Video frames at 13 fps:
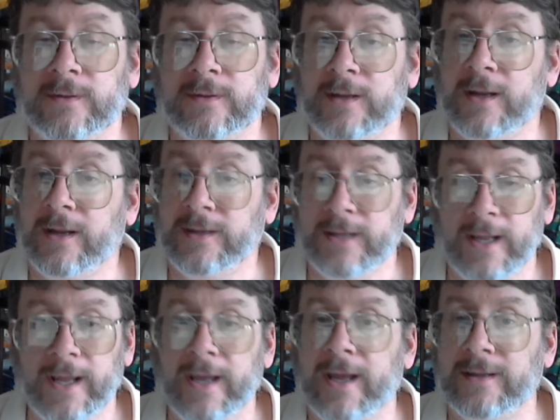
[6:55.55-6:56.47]

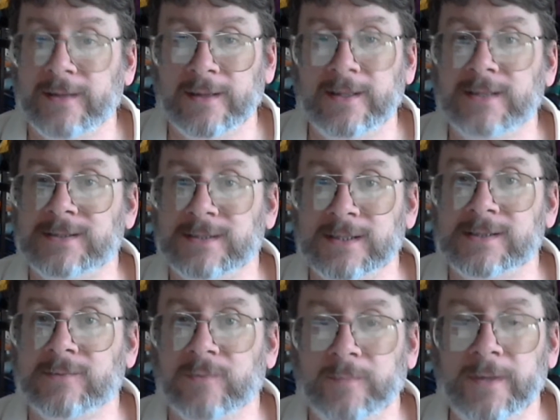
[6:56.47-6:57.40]
This is
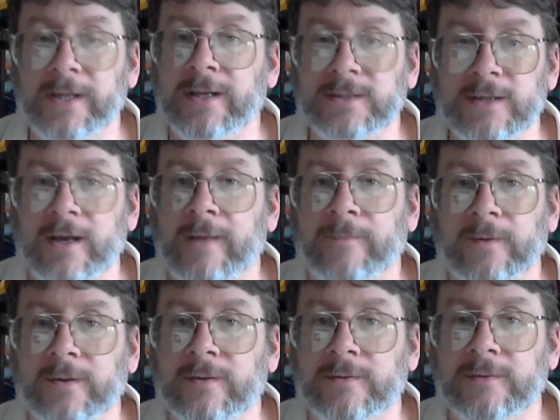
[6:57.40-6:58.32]
a repeating
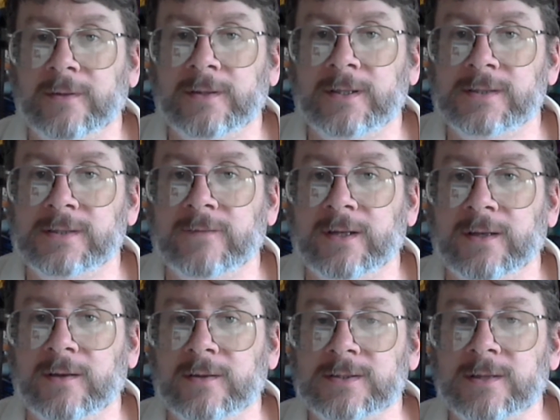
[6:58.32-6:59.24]
topic in these
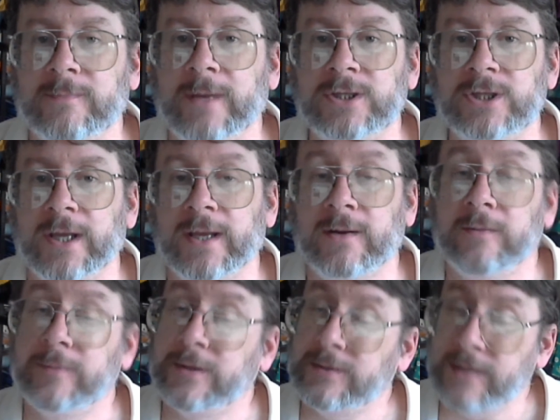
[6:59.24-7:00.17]
videos on my channel,
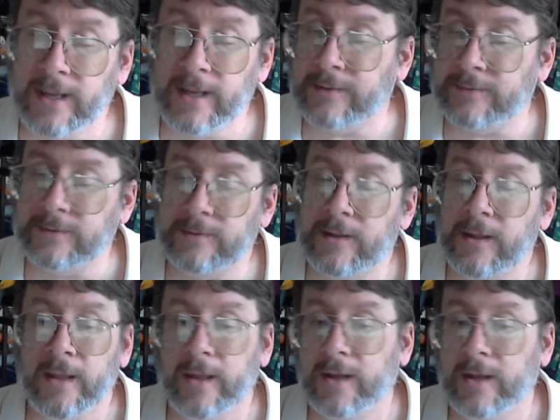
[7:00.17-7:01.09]
but hey,
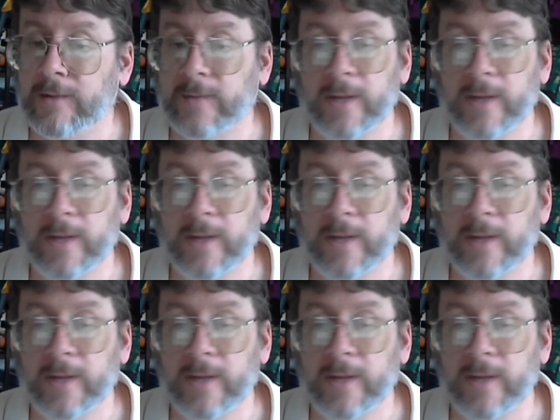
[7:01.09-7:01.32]
and on my